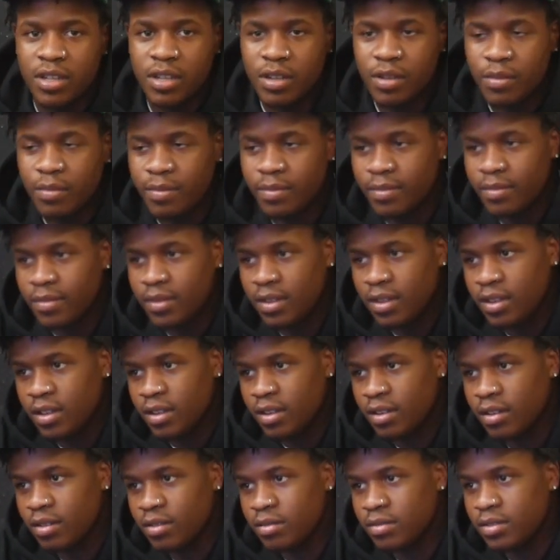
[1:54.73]
you
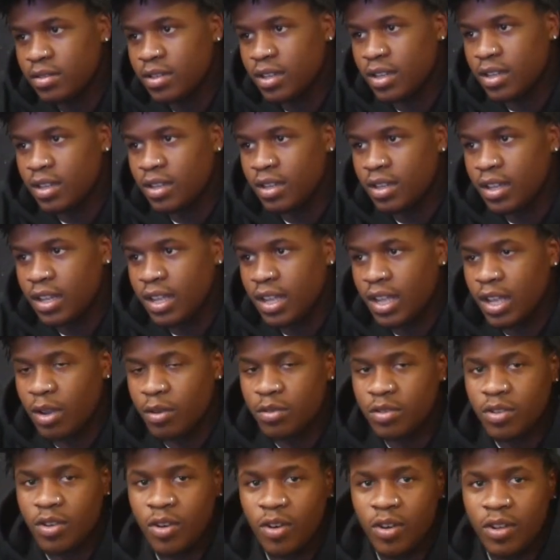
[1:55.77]
know what I'm saying? It
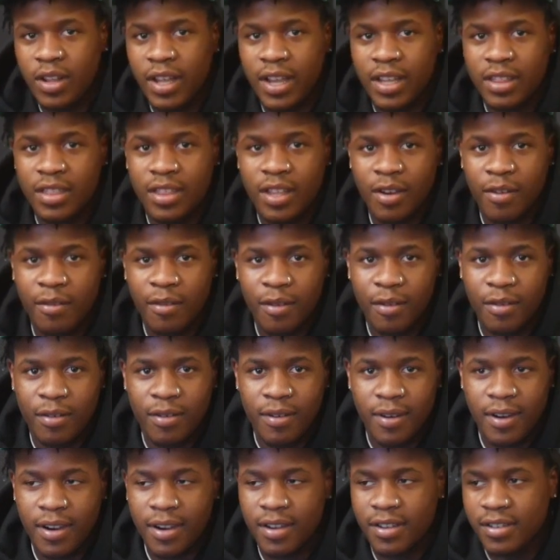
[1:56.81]
was called, like, Third World
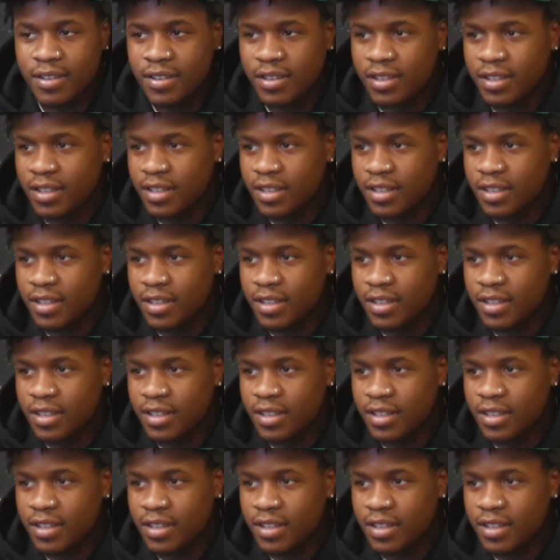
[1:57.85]
Grind.